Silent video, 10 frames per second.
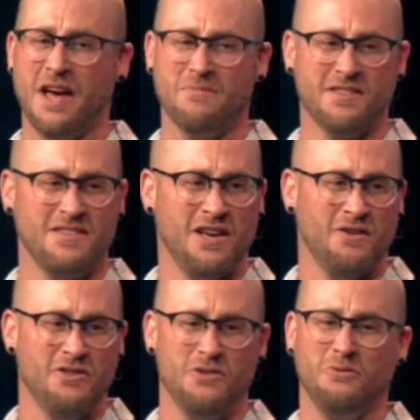I'm just
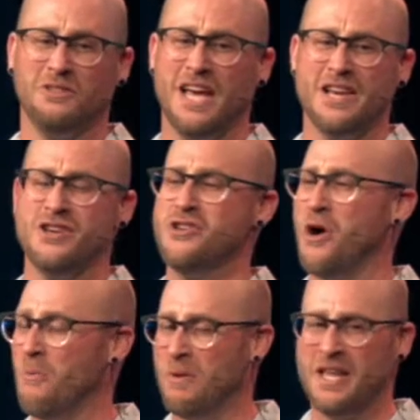telling you, let
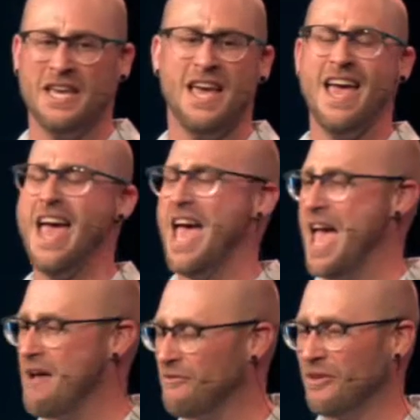nobody
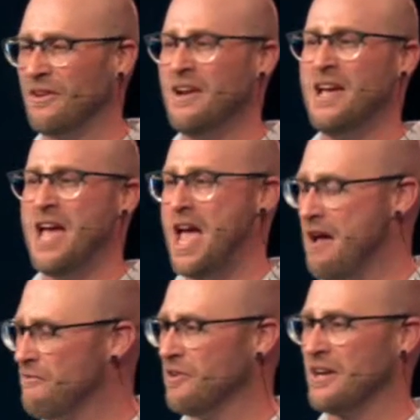ever,
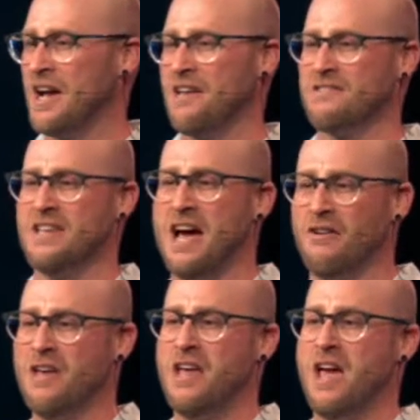ever cause
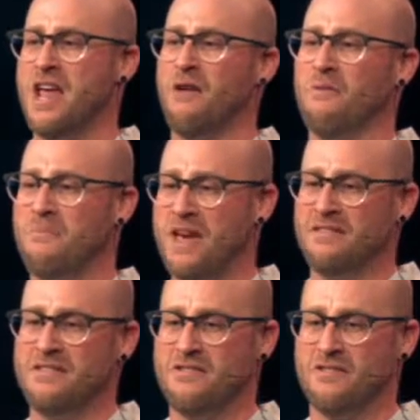doubt and how
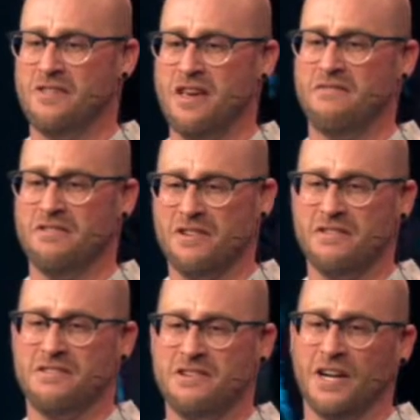amazing your Savior
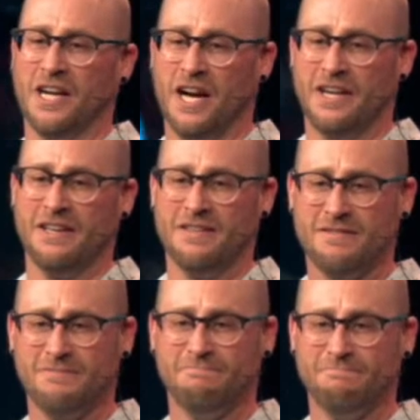is and your God is.